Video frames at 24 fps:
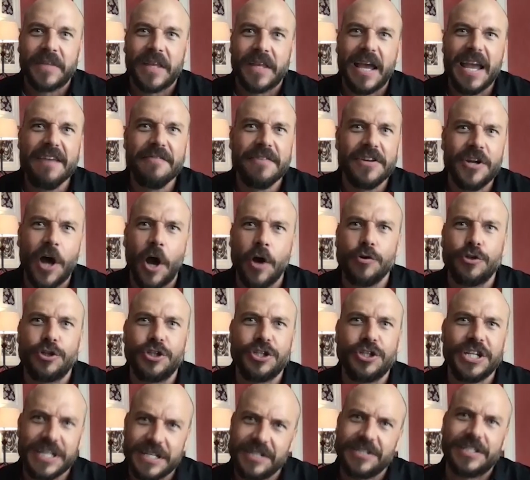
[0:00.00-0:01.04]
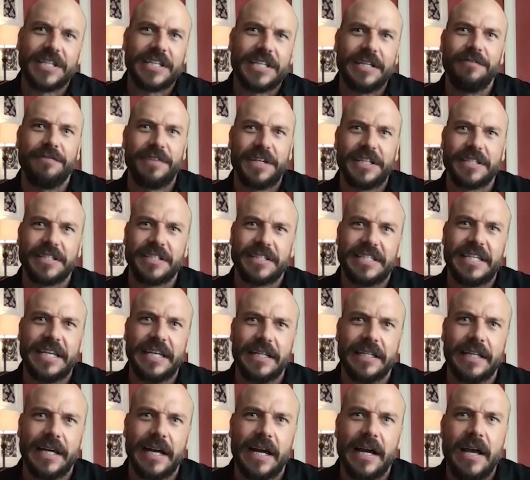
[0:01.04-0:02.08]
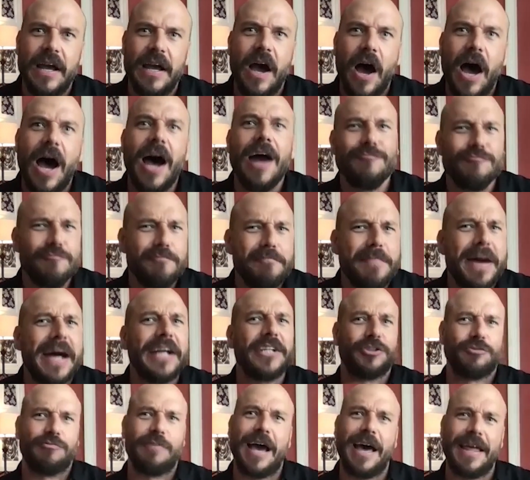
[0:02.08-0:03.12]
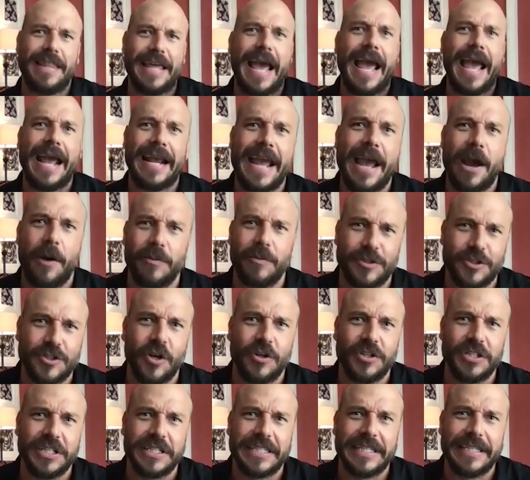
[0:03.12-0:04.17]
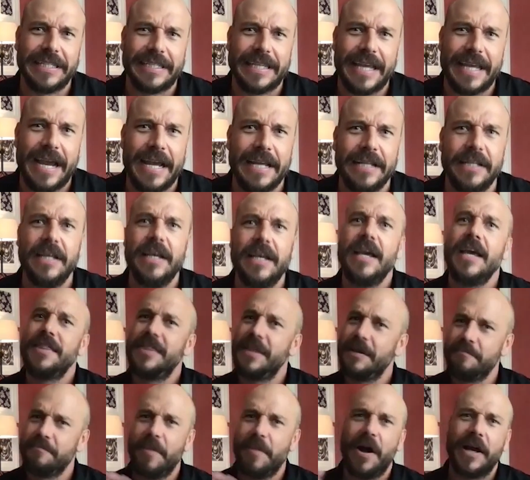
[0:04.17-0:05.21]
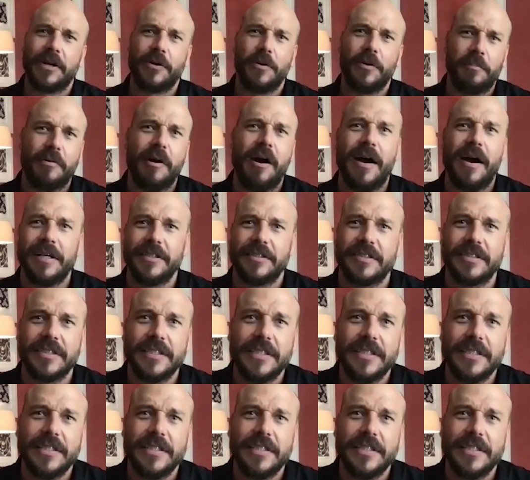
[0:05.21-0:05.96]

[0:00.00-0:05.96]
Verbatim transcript: even though she is a convicted killer, I'd much rather hang out with Sonia Kincaid than Michael Bryce.